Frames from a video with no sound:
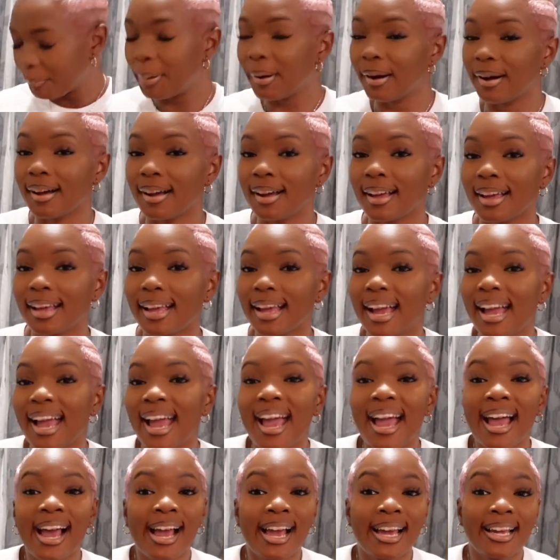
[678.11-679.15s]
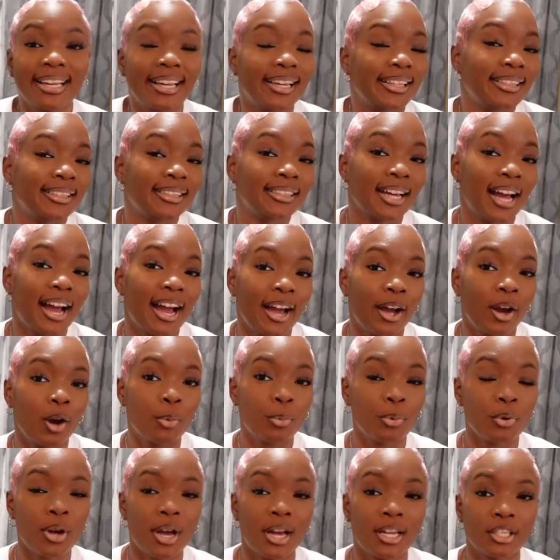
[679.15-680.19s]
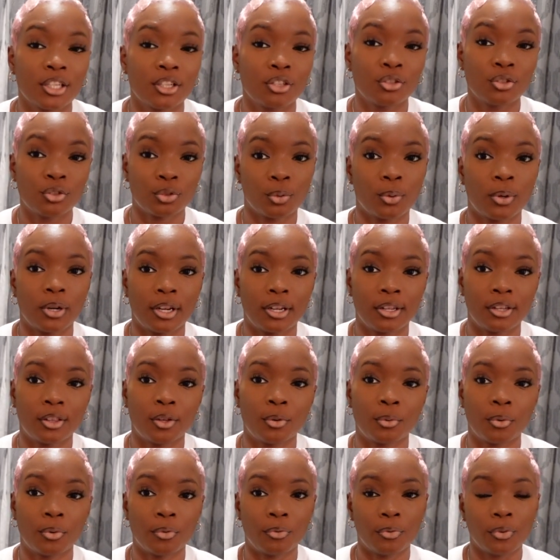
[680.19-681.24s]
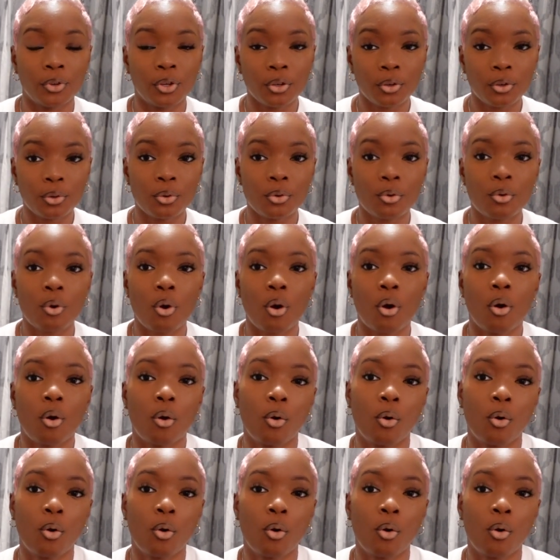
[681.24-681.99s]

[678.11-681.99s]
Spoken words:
But yeah, I hope you guys enjoyed the review